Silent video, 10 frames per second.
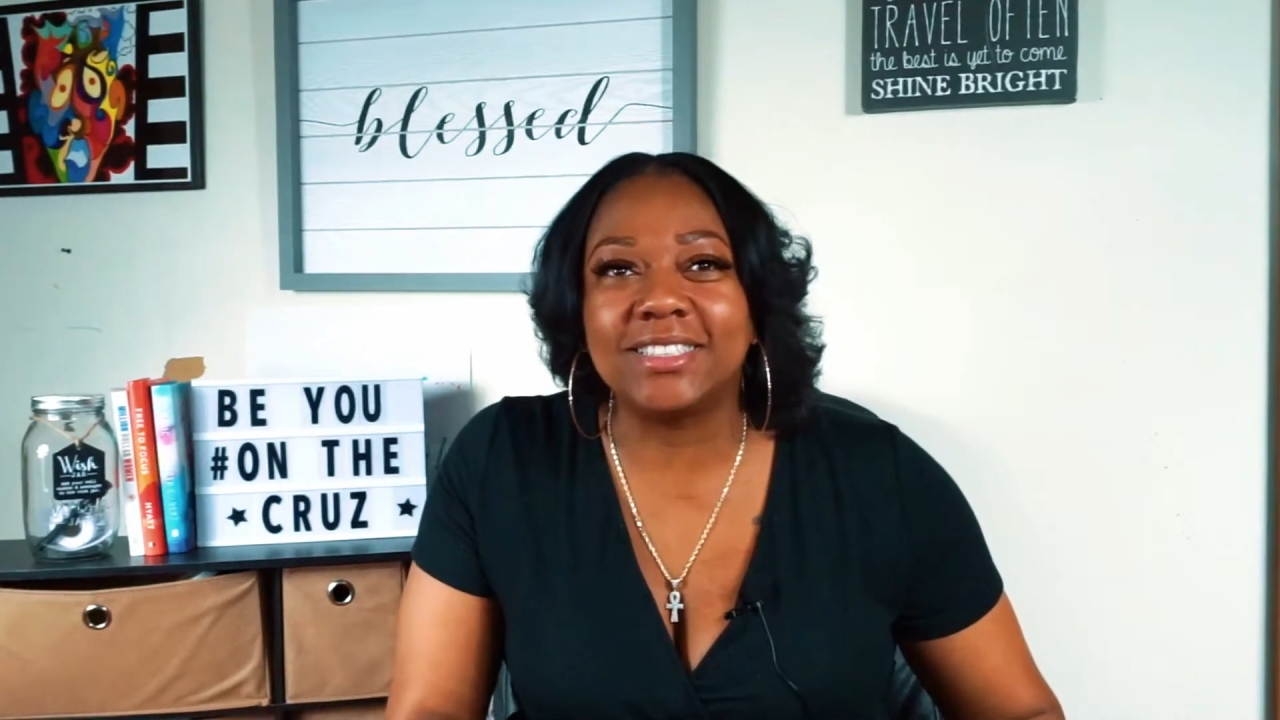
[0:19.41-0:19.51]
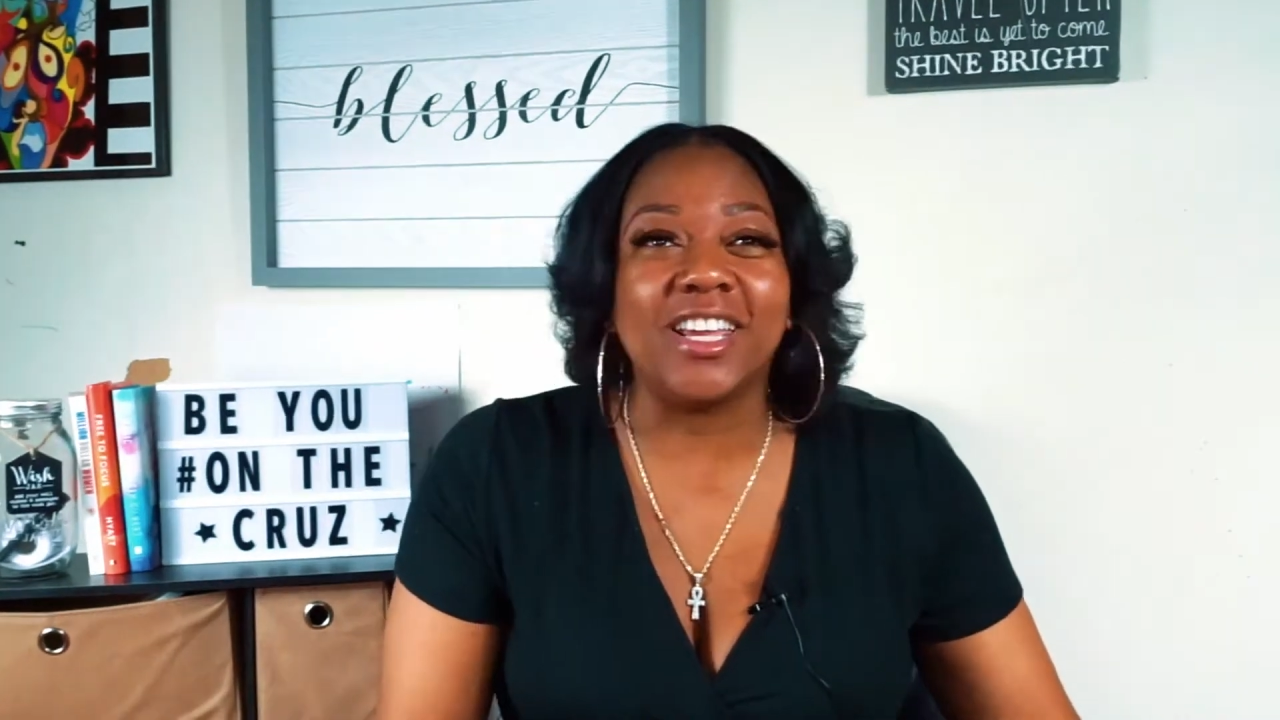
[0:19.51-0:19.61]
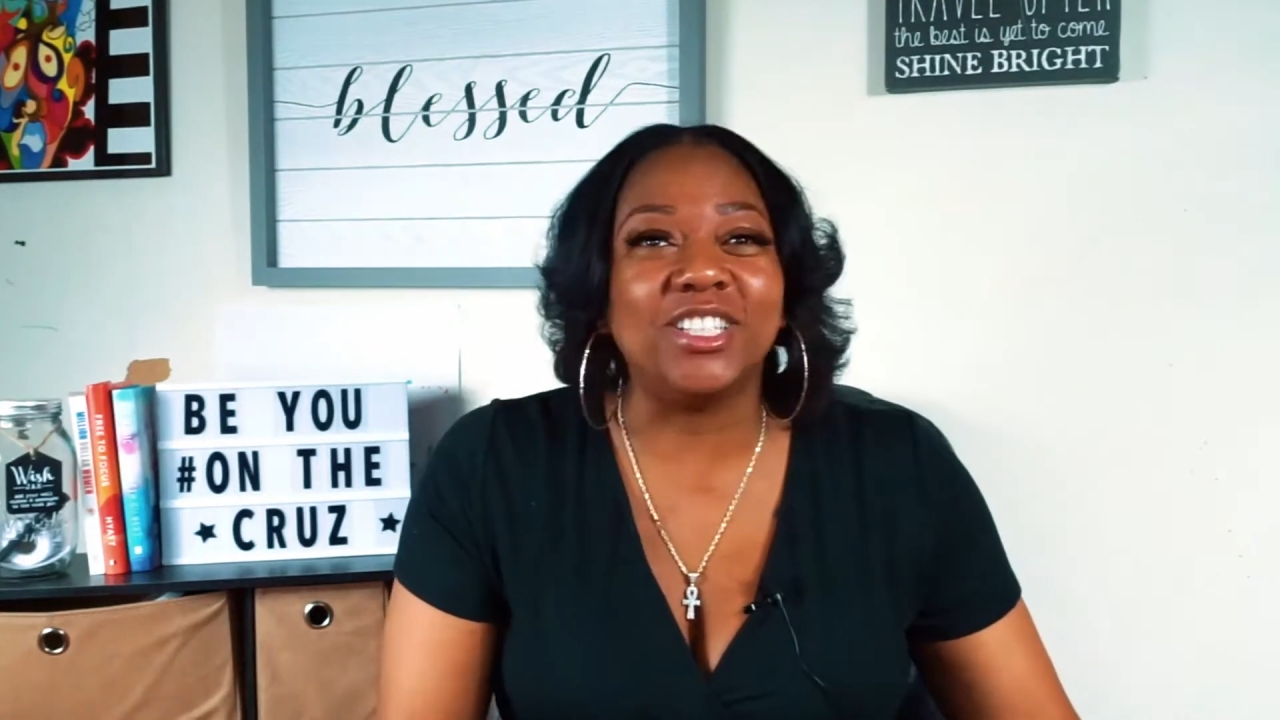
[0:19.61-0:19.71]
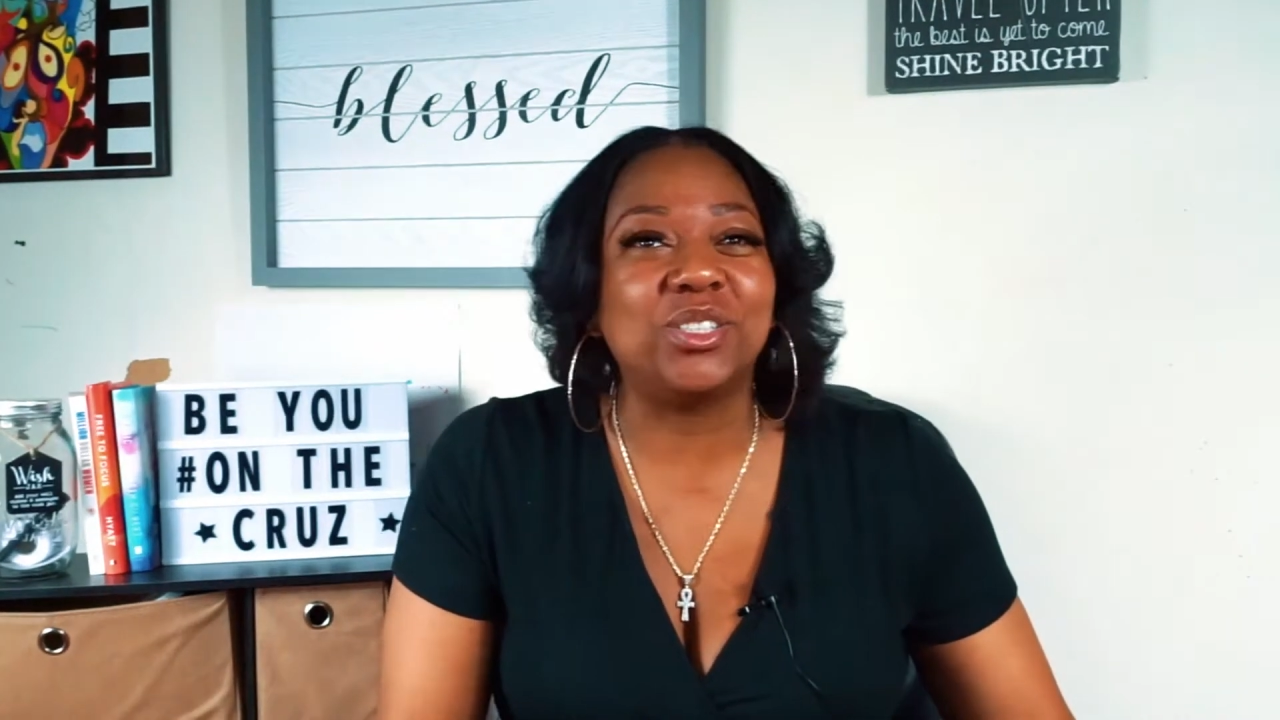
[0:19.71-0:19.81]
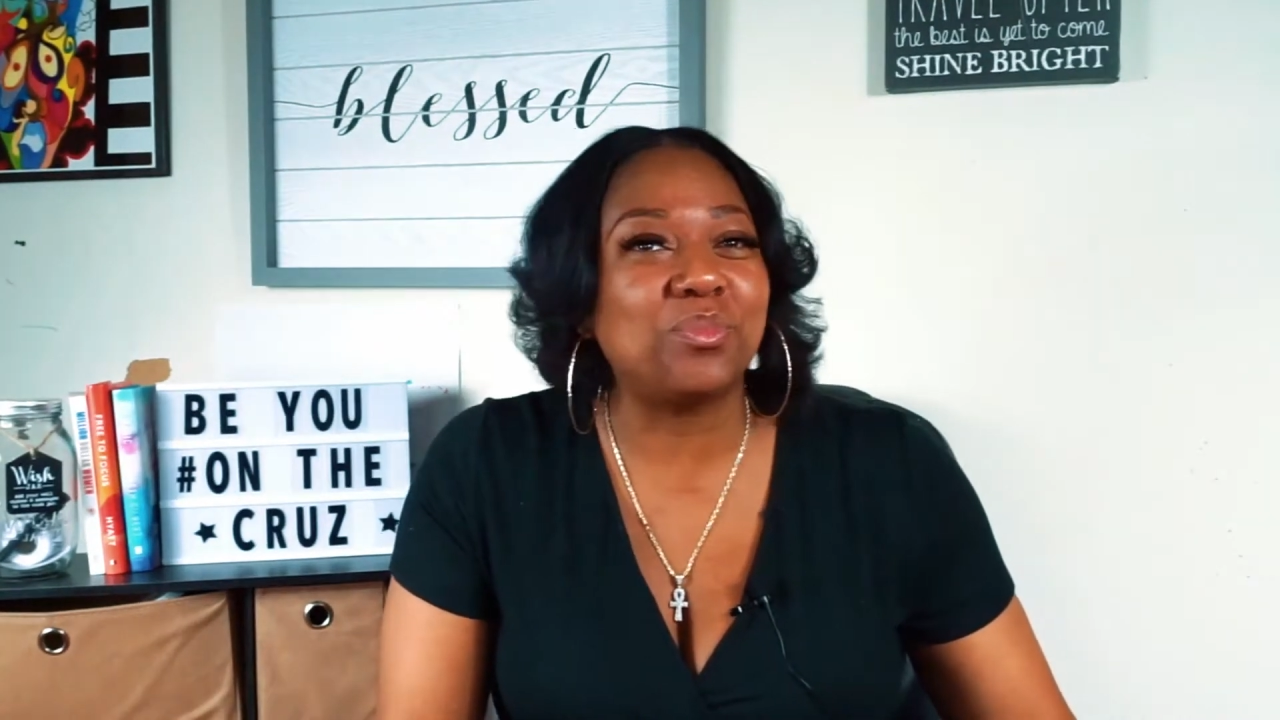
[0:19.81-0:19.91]

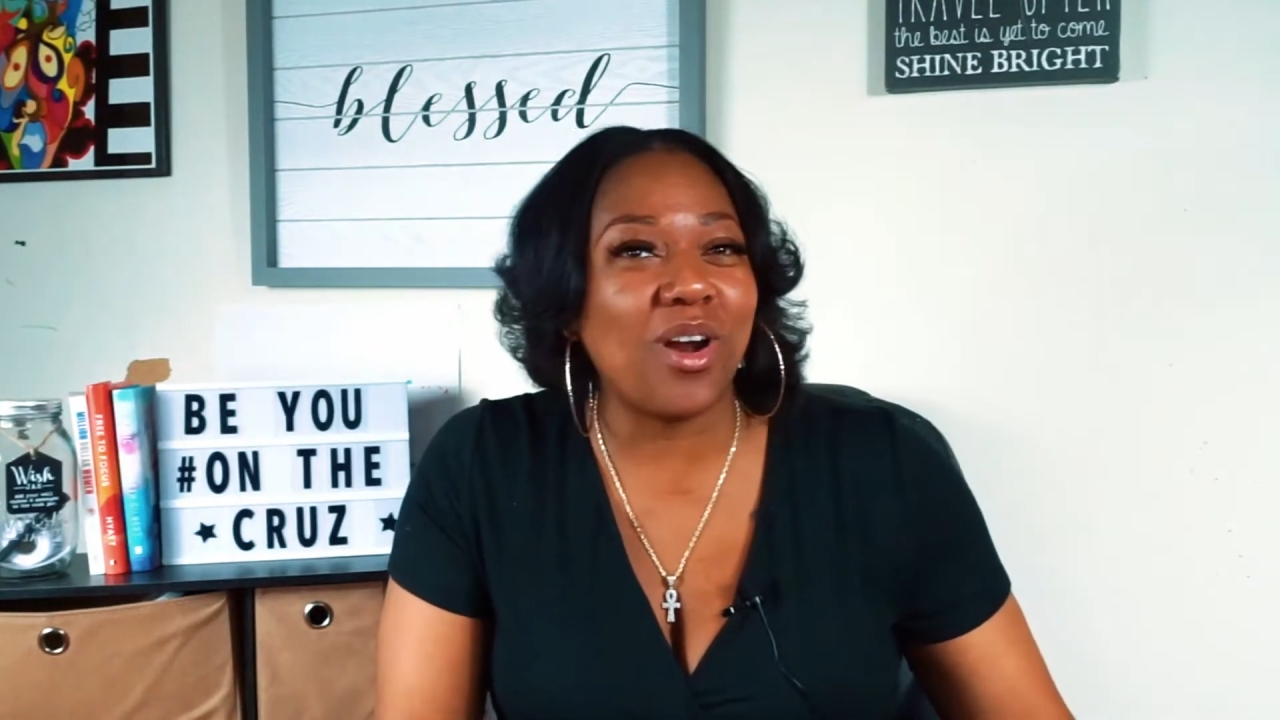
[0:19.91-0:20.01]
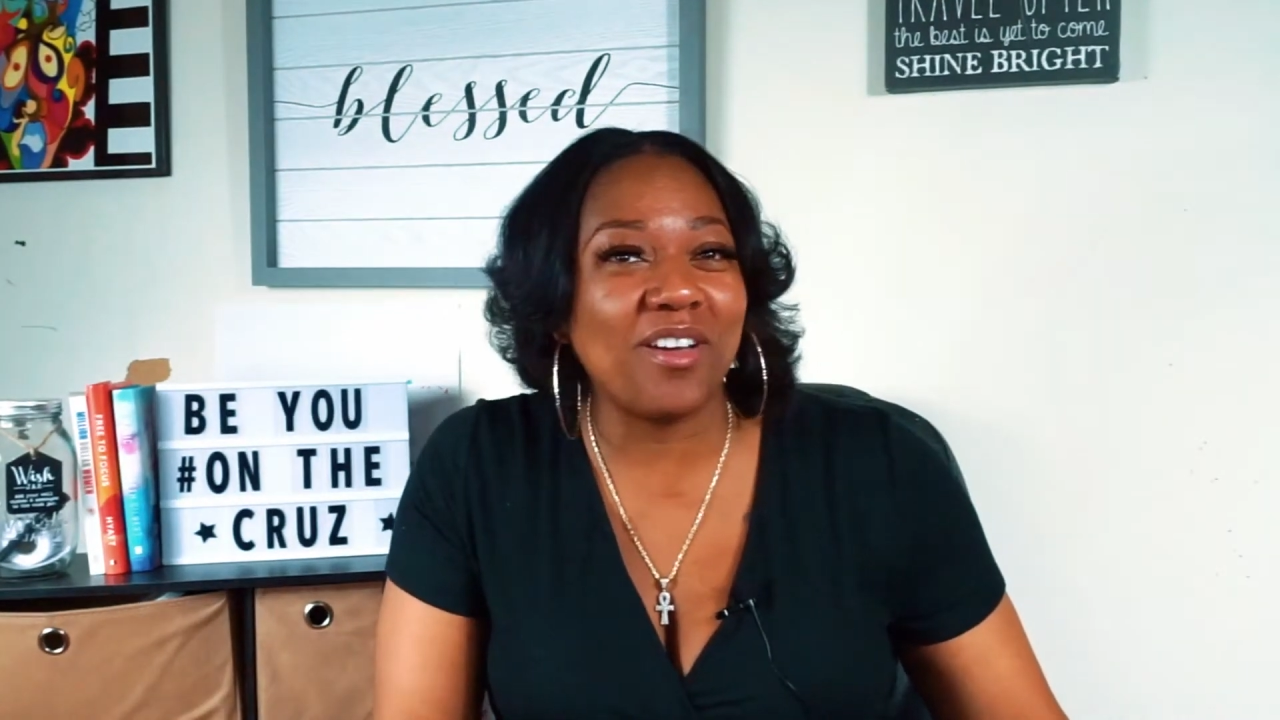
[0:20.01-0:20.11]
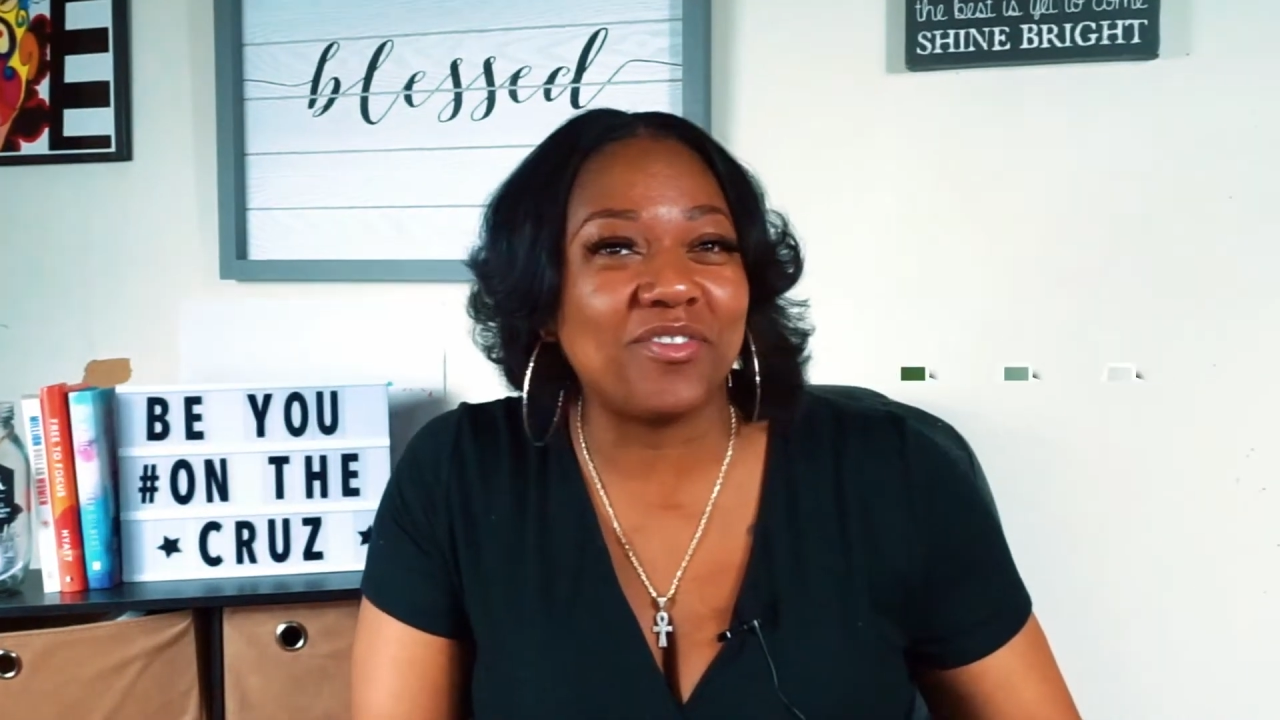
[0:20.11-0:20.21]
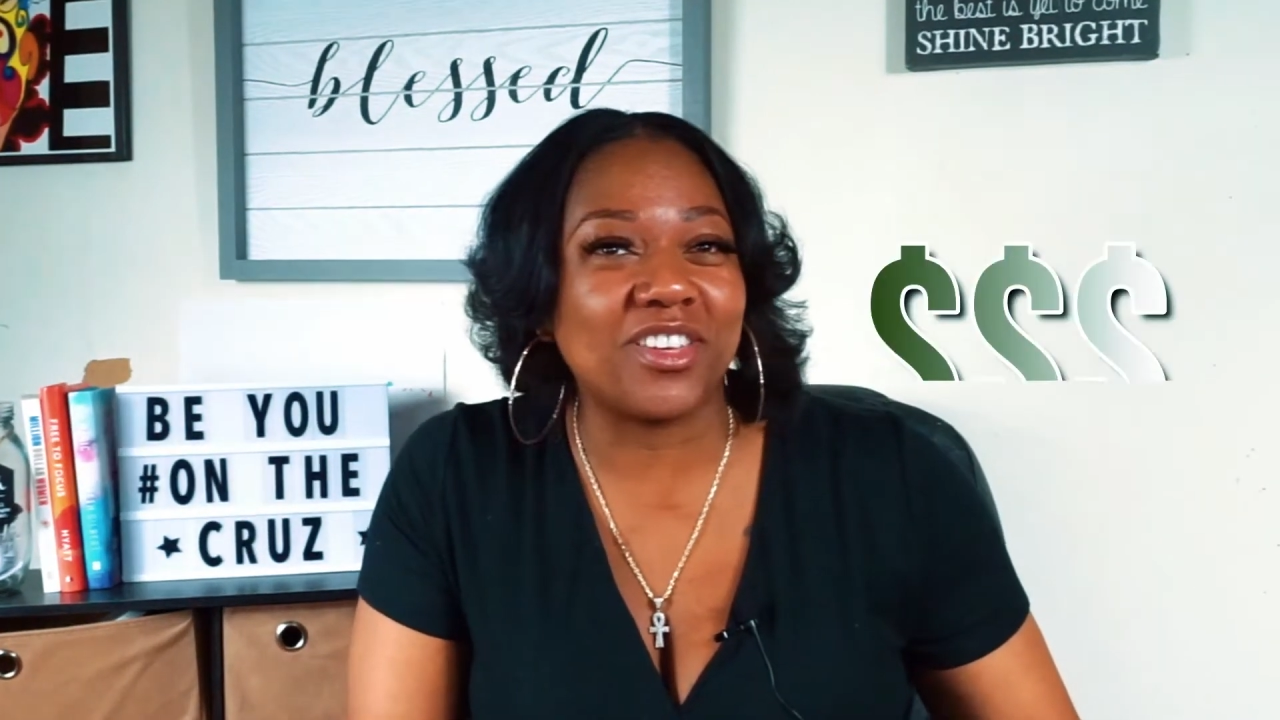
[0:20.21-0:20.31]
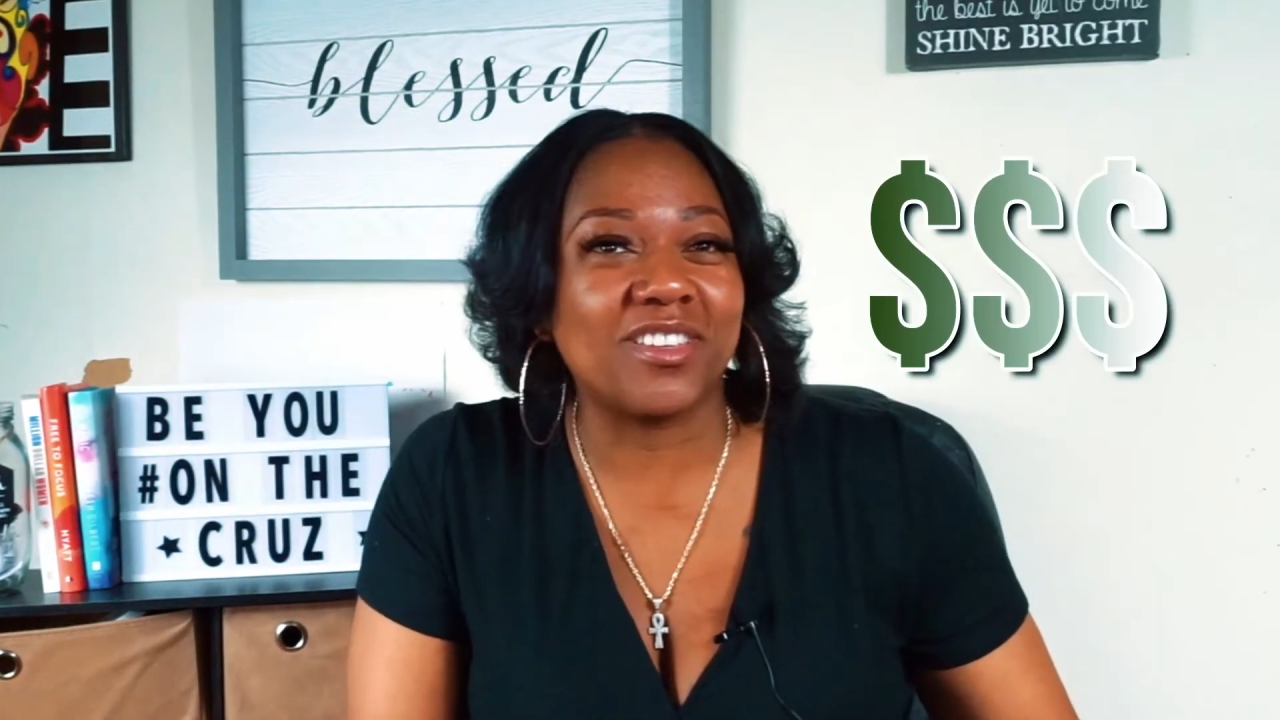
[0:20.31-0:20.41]
into
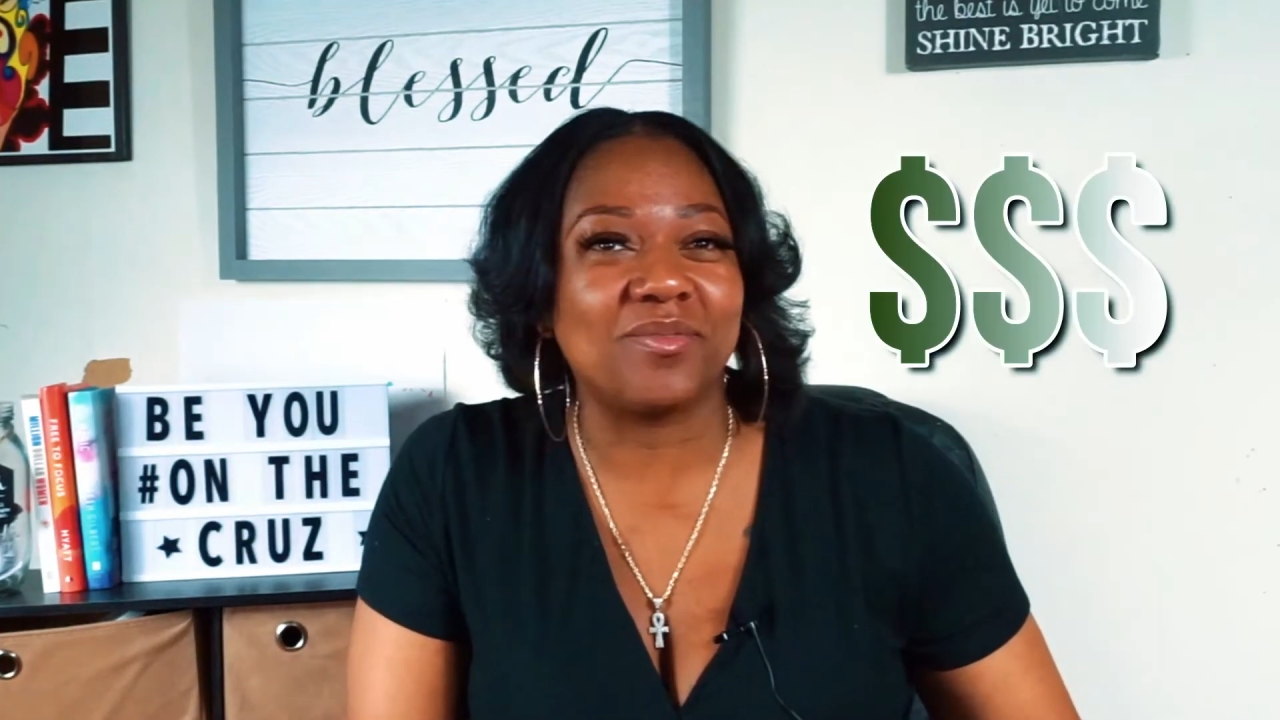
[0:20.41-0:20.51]
profit.